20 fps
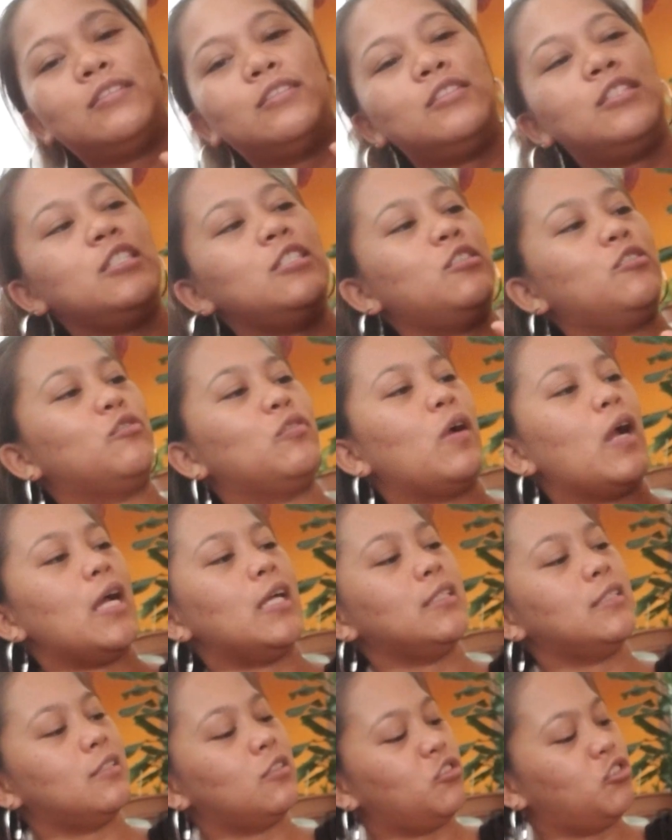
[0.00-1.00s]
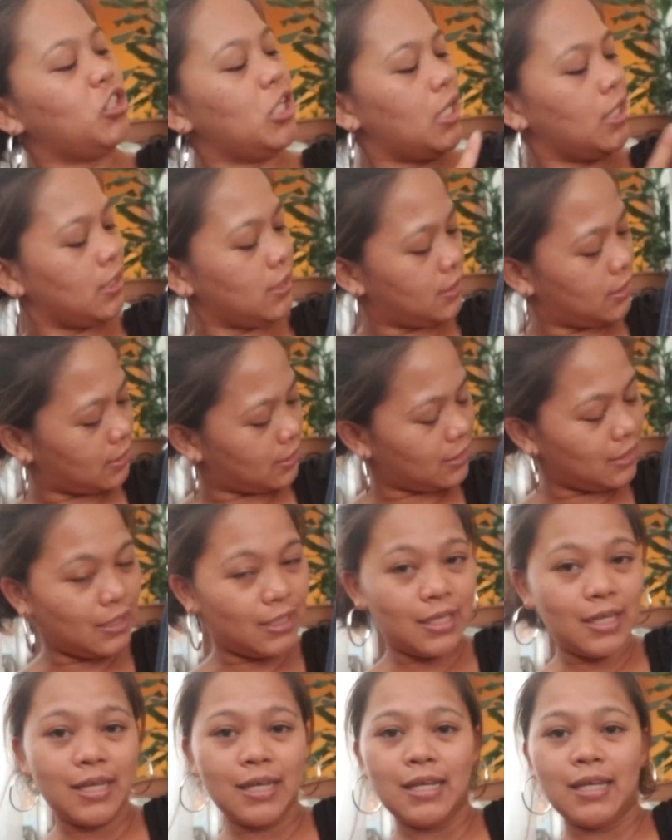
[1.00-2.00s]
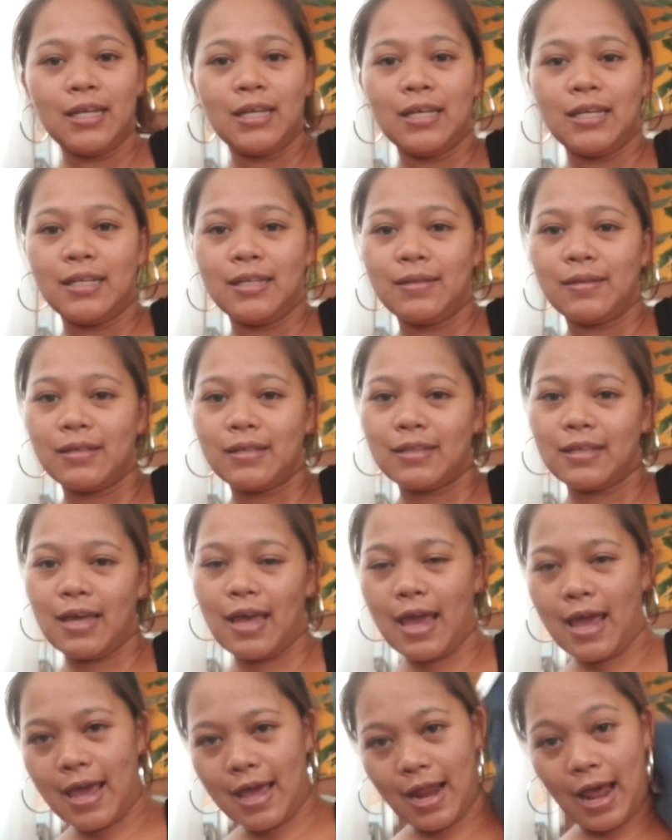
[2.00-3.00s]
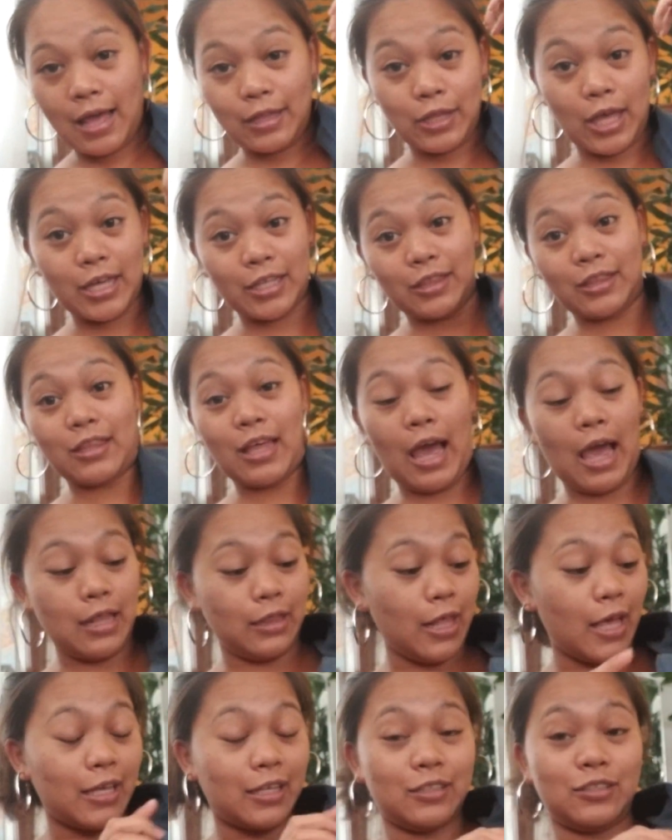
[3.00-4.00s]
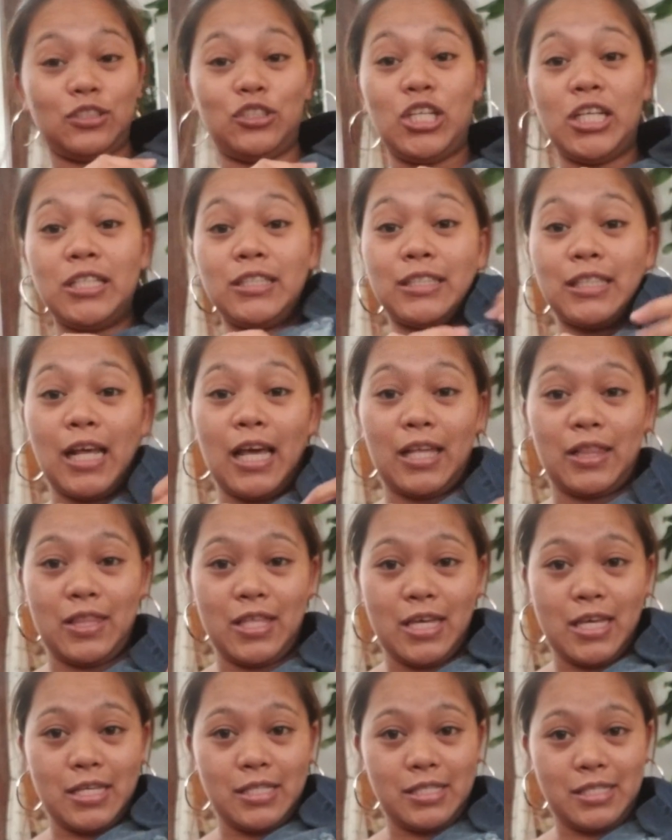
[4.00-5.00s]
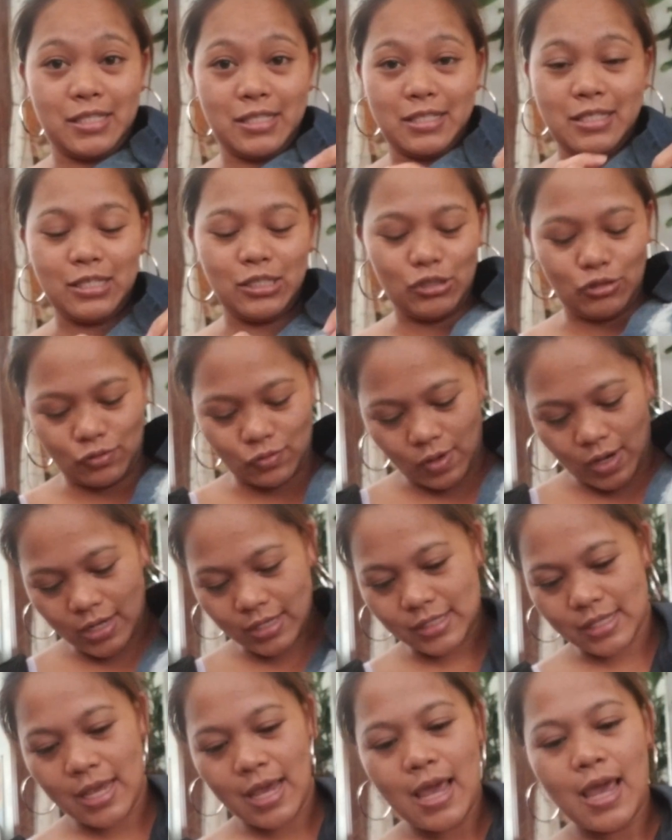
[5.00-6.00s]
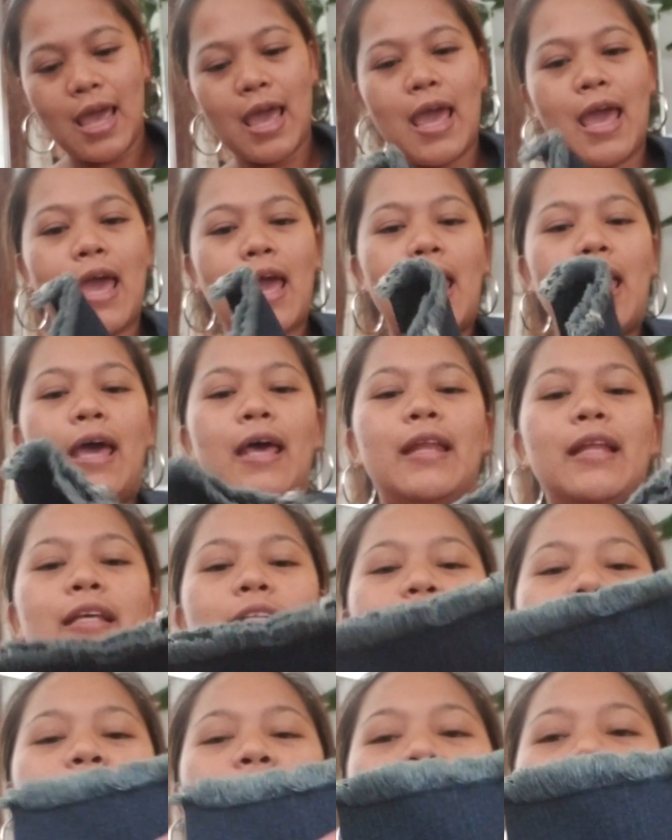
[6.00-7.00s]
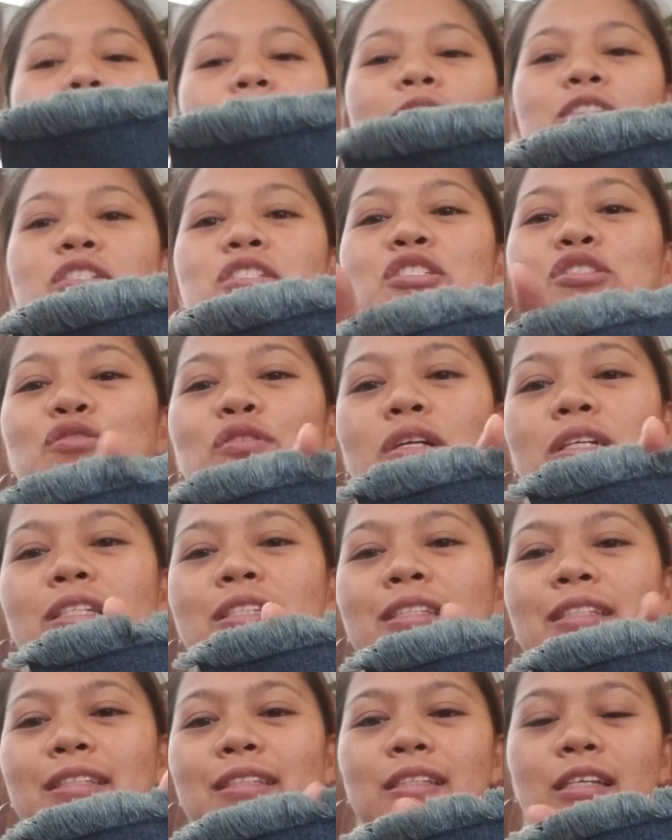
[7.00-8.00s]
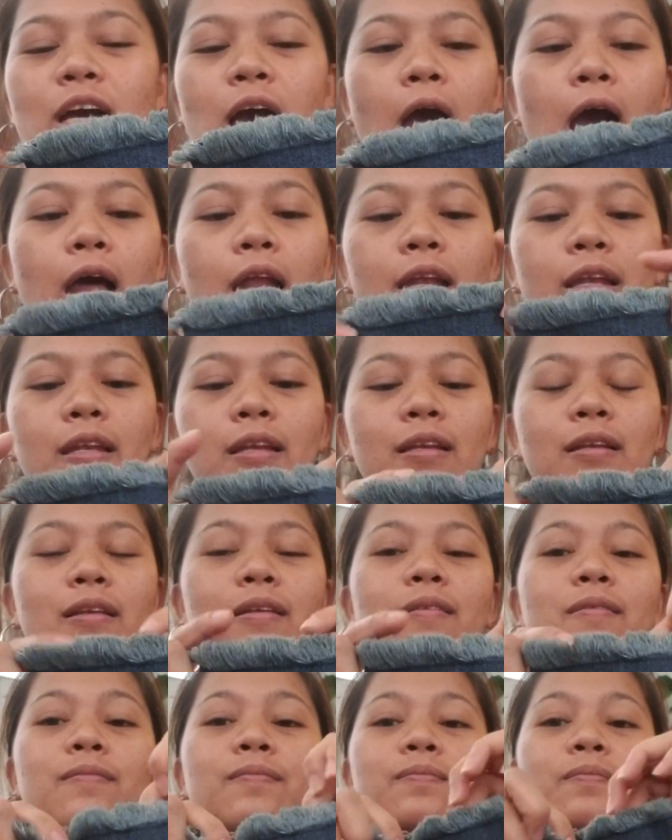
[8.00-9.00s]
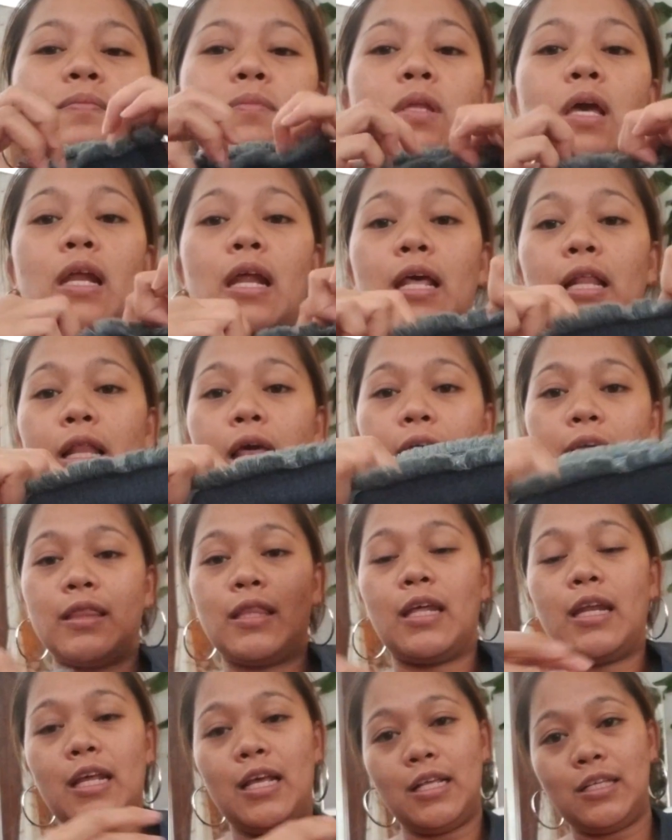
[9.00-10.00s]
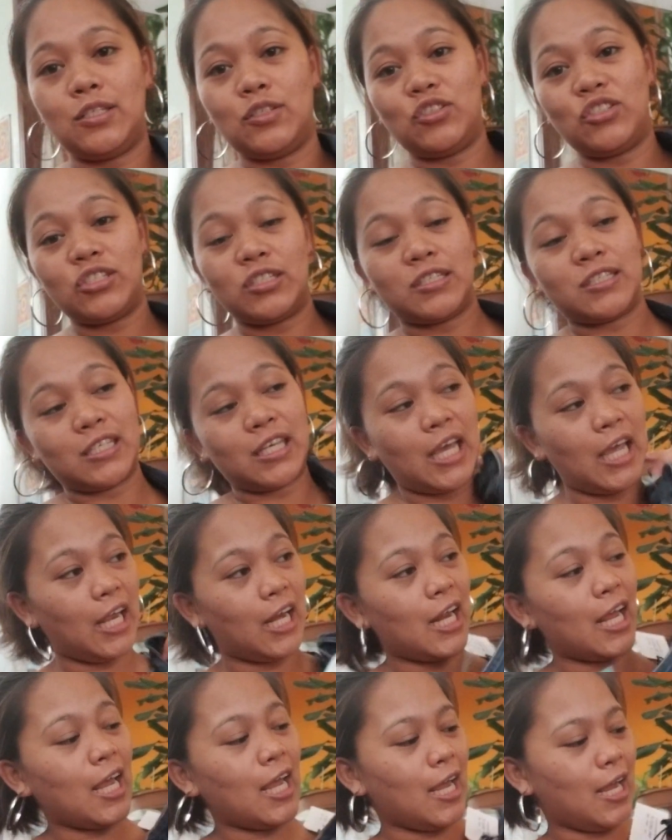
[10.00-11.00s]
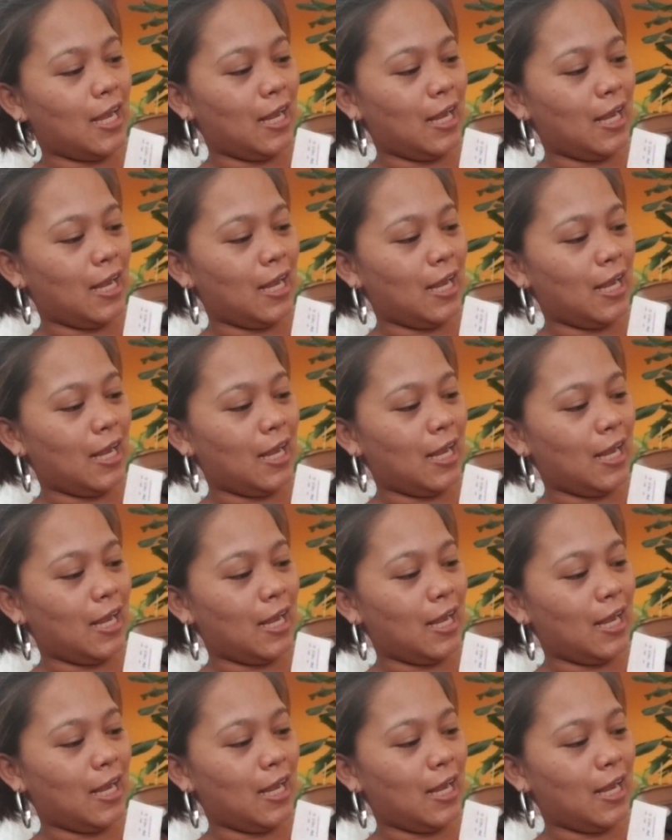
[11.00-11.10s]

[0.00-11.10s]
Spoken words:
distressed jeans, and I like jeans like this, distressed, and it's a distressed cut, and I like that it's skinny,